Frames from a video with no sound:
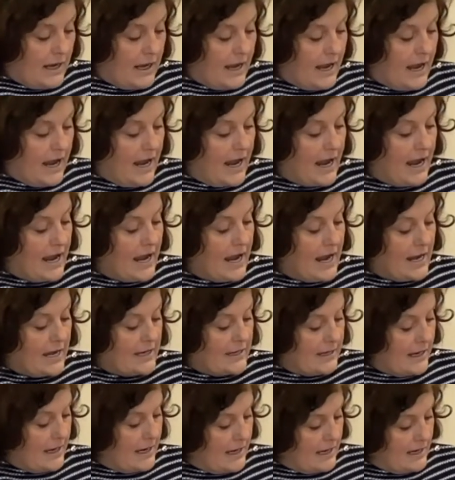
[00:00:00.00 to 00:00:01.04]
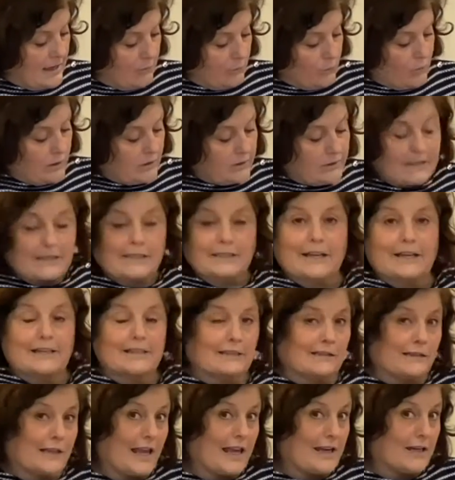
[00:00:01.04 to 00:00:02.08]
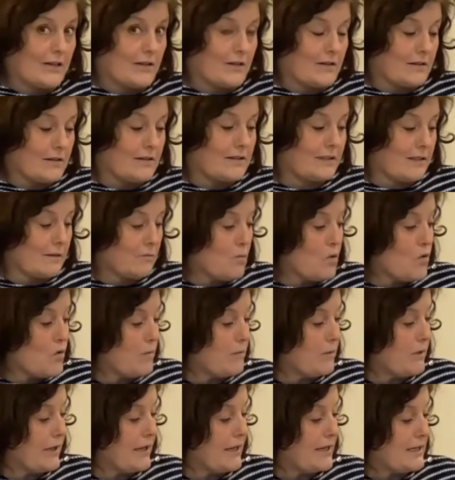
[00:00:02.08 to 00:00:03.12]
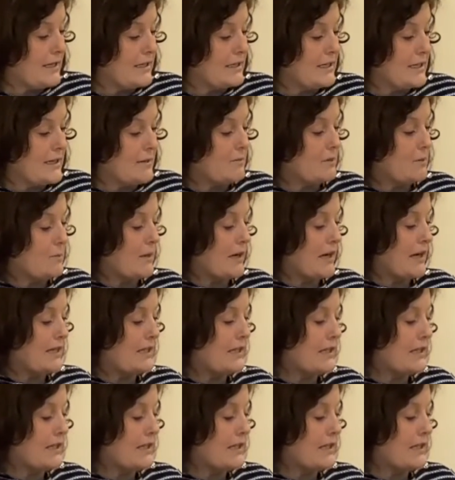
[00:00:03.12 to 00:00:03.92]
And we'll discuss later some more planting tips, but